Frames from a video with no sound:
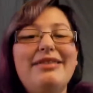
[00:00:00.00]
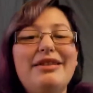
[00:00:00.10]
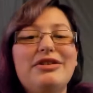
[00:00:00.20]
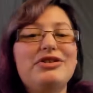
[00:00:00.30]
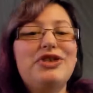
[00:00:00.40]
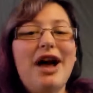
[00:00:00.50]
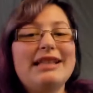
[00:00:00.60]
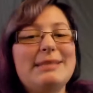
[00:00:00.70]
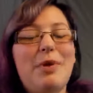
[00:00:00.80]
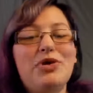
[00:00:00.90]
there's
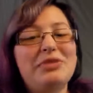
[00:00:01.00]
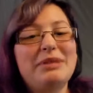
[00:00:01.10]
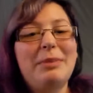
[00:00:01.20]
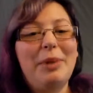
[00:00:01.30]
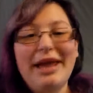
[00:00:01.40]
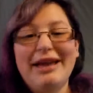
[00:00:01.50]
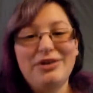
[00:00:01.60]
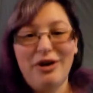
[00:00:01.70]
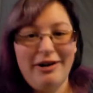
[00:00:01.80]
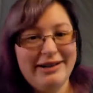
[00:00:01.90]
not supposed to be a
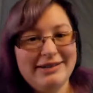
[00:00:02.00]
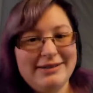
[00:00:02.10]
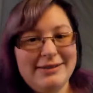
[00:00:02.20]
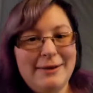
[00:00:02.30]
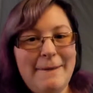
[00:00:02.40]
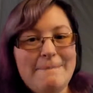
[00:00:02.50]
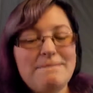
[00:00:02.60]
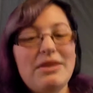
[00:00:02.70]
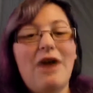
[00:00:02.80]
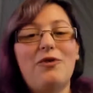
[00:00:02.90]
planned audience.
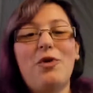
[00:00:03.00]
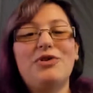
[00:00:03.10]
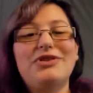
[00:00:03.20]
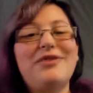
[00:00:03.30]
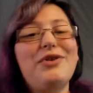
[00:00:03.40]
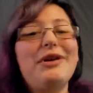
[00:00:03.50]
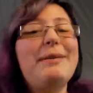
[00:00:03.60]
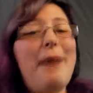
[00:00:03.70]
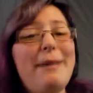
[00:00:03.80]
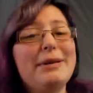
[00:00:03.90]
Now, of course, if you're in
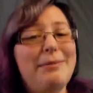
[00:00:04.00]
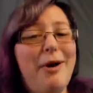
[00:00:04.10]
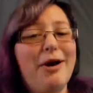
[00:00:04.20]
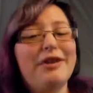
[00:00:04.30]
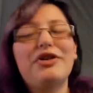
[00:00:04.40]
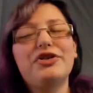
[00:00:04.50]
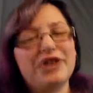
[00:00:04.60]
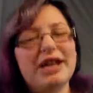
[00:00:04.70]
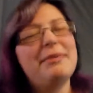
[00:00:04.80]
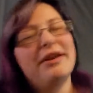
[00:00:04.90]
a public park, there's
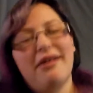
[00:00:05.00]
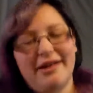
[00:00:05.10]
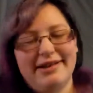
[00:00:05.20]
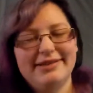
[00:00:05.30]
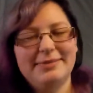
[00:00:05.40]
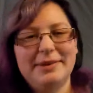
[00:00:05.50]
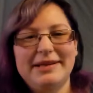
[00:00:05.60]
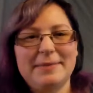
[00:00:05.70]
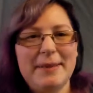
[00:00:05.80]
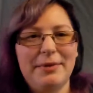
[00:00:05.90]
gonna be an audience,
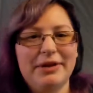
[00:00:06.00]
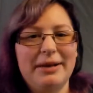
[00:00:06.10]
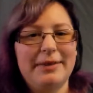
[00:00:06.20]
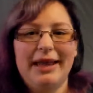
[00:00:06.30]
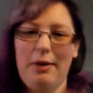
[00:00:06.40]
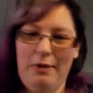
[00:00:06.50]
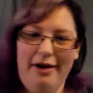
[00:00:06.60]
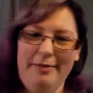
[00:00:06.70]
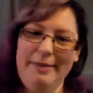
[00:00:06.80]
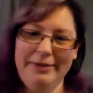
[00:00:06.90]
because people are gonna be like,
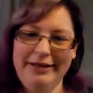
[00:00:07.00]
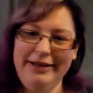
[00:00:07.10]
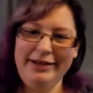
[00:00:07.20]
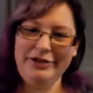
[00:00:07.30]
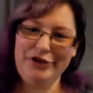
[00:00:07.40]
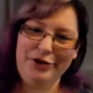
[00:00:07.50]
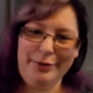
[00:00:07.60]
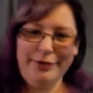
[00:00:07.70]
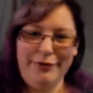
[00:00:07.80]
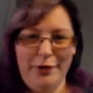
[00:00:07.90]
why are people hitting each other
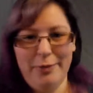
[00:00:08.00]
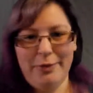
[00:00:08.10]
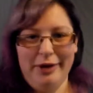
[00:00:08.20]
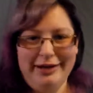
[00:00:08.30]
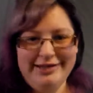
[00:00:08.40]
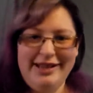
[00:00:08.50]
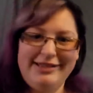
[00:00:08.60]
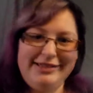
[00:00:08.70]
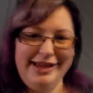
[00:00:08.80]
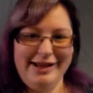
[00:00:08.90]
with foam or
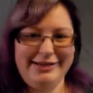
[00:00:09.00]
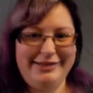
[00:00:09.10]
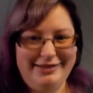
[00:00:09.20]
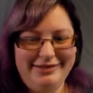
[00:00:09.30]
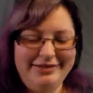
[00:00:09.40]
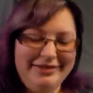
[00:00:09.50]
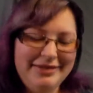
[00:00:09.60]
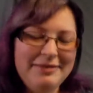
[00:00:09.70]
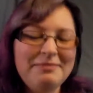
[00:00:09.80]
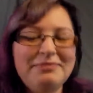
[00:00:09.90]
latex sticks?
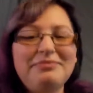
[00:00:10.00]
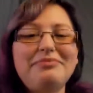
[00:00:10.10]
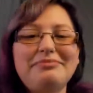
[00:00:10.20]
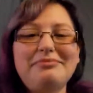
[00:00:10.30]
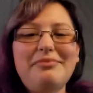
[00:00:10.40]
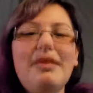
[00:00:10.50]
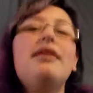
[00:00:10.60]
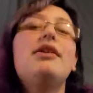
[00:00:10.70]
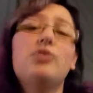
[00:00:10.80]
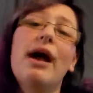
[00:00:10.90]

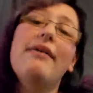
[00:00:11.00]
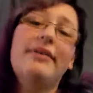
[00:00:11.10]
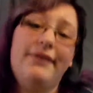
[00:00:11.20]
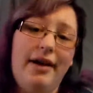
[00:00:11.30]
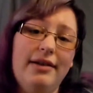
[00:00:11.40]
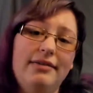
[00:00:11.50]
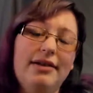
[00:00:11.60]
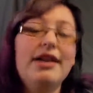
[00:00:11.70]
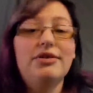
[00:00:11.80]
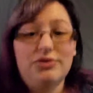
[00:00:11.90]
Because we're having fun,
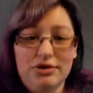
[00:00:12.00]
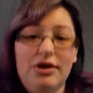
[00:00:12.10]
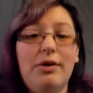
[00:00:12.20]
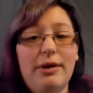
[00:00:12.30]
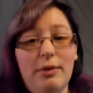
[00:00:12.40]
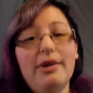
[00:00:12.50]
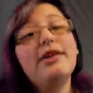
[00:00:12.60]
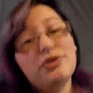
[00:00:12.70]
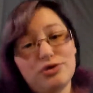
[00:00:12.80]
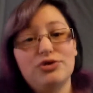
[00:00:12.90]
and you should go get one,
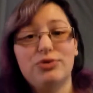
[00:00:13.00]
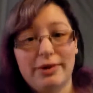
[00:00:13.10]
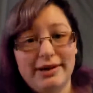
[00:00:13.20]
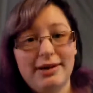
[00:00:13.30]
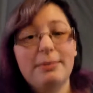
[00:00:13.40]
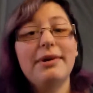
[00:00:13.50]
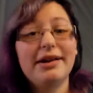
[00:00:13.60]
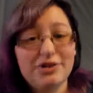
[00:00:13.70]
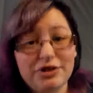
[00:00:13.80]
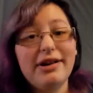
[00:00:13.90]
and you should join in,
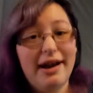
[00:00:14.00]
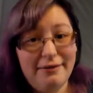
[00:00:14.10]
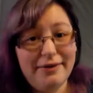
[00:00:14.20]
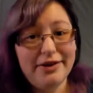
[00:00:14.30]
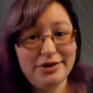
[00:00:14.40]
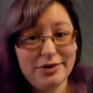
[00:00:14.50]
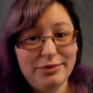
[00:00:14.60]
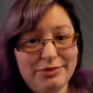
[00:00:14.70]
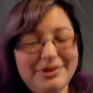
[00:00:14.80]
because you're gonna have fun too.